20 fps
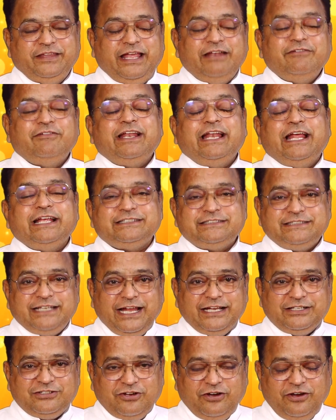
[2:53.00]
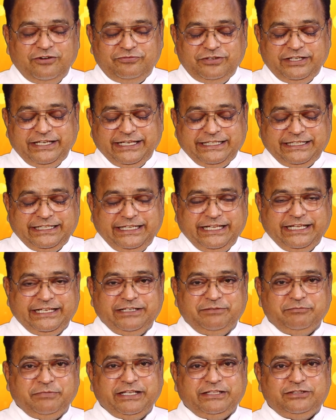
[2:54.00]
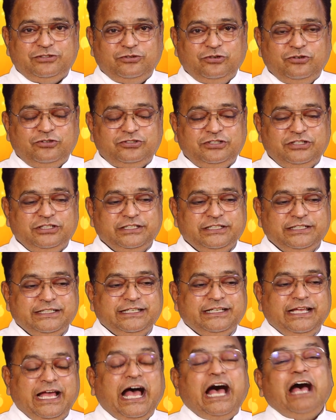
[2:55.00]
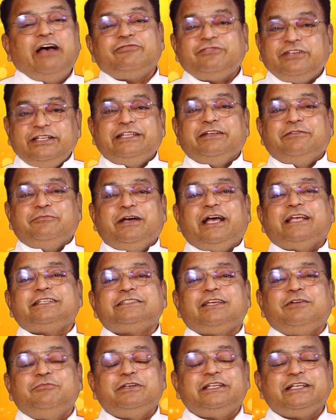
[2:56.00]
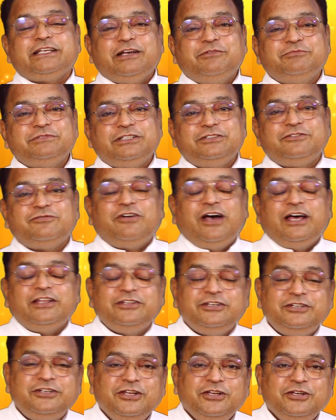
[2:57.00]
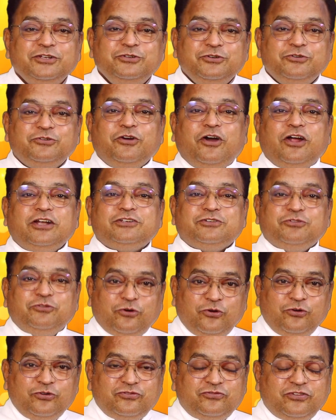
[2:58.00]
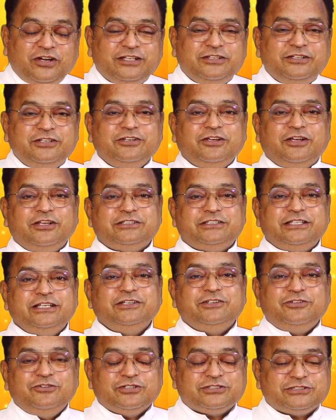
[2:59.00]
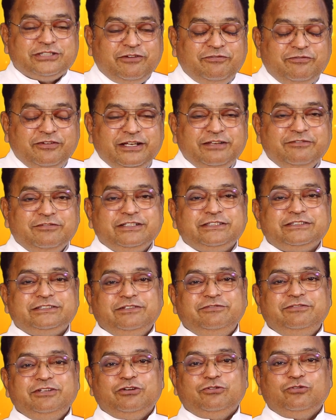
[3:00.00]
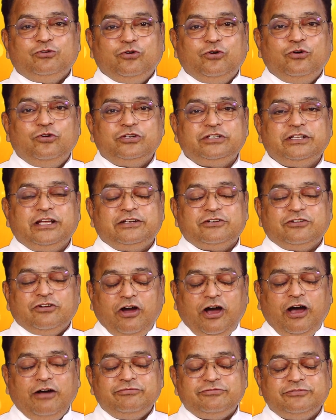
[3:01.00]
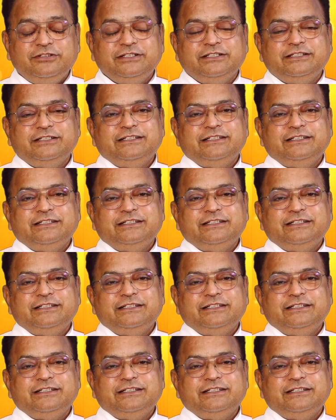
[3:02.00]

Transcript: And when I start coughing and clearing my throat, after the Mass, somebody comes and says, Father, you got cold, Father. I think you're suffering with severe cold and cough.